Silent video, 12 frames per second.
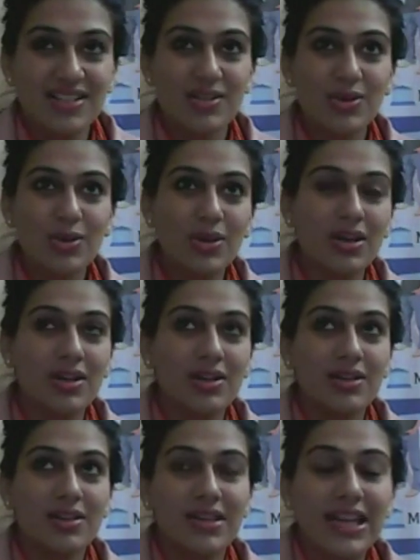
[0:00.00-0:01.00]
So,
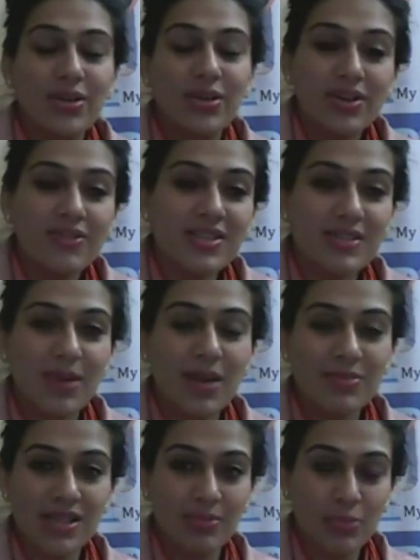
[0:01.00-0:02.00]
can you give us,
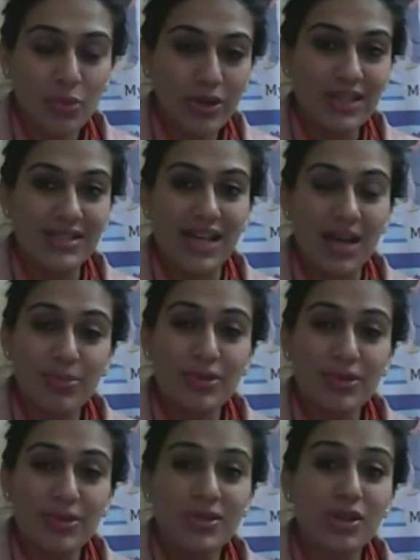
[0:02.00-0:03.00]
ma'am, some more
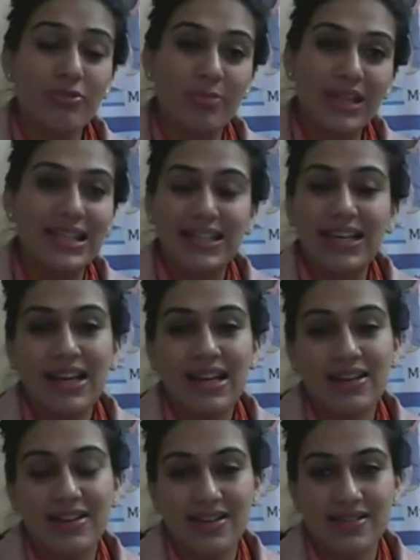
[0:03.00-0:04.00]
examples of big data
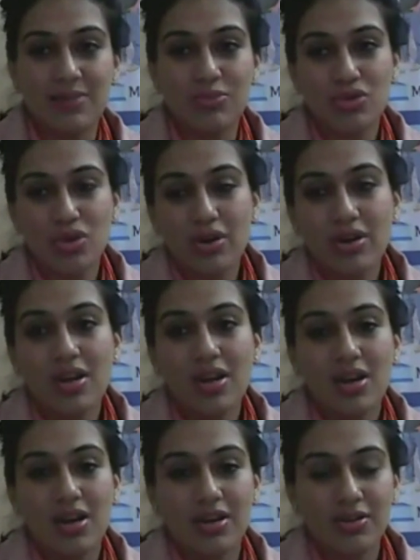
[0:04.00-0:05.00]
analytics? I'm sure
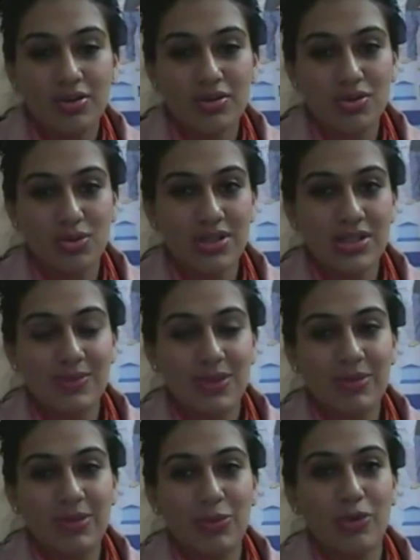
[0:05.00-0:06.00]
students
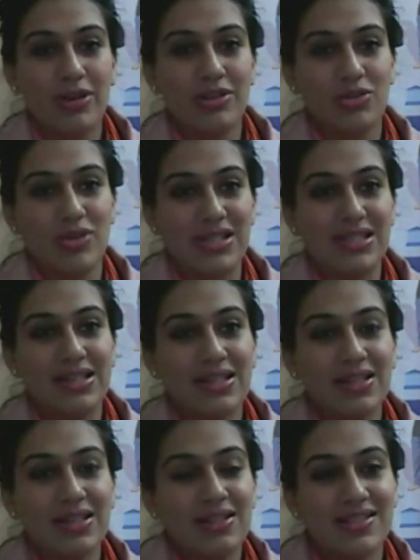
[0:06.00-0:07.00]
will be more interested
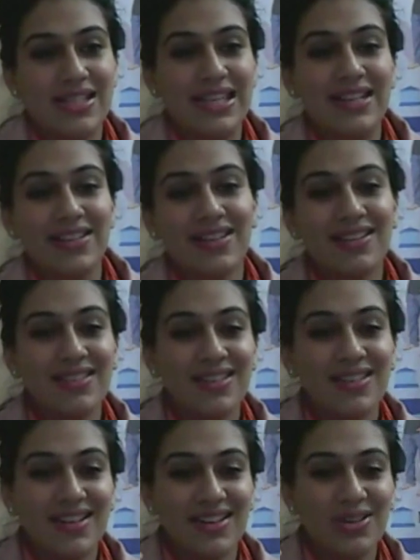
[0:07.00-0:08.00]
in seeing
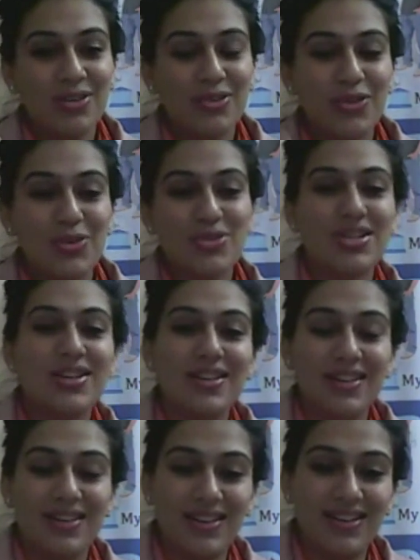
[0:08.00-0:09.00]
the
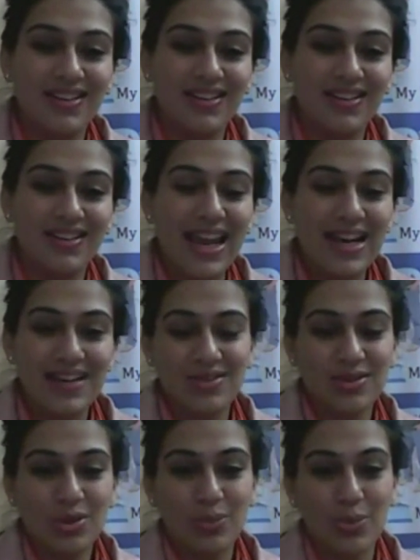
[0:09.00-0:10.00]
future ahead.
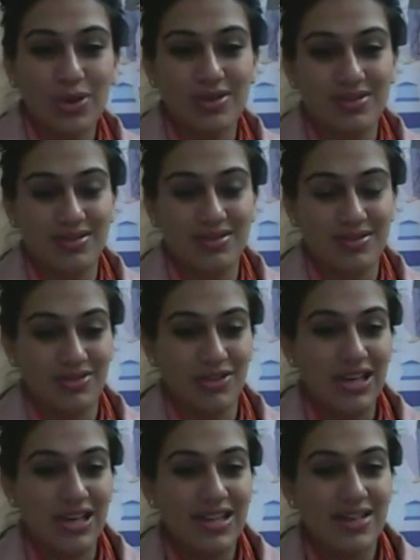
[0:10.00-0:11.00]
What
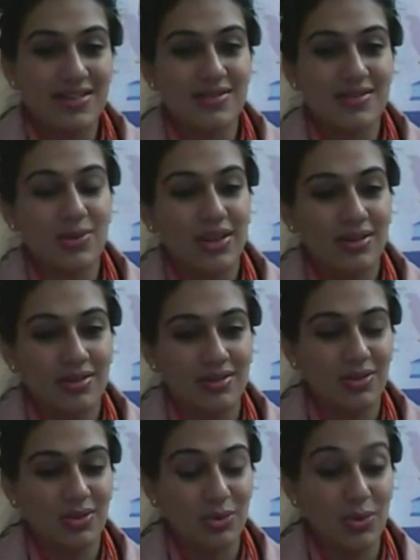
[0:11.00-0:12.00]
really is
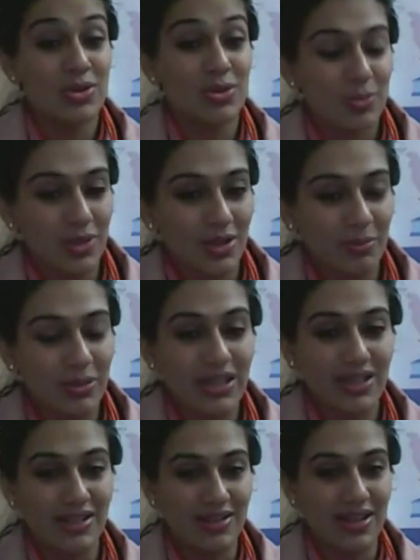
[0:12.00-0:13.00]
going to
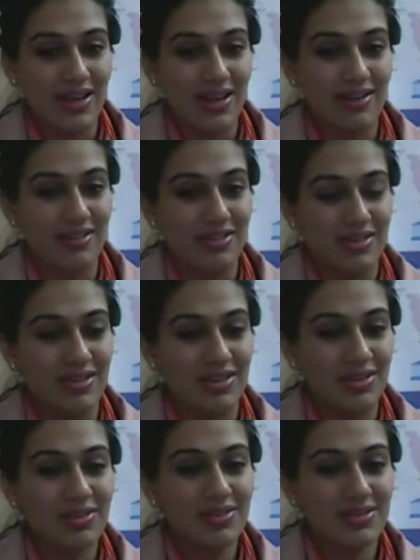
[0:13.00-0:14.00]
be there.
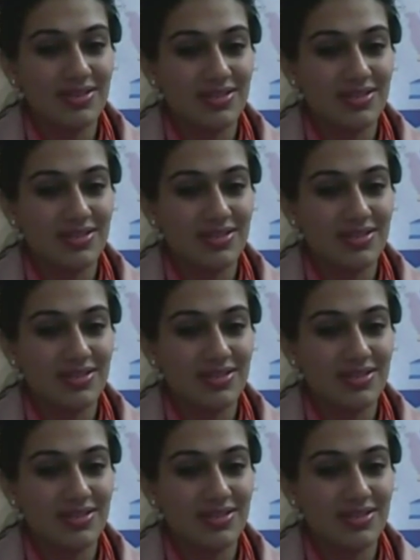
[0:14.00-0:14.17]
You know.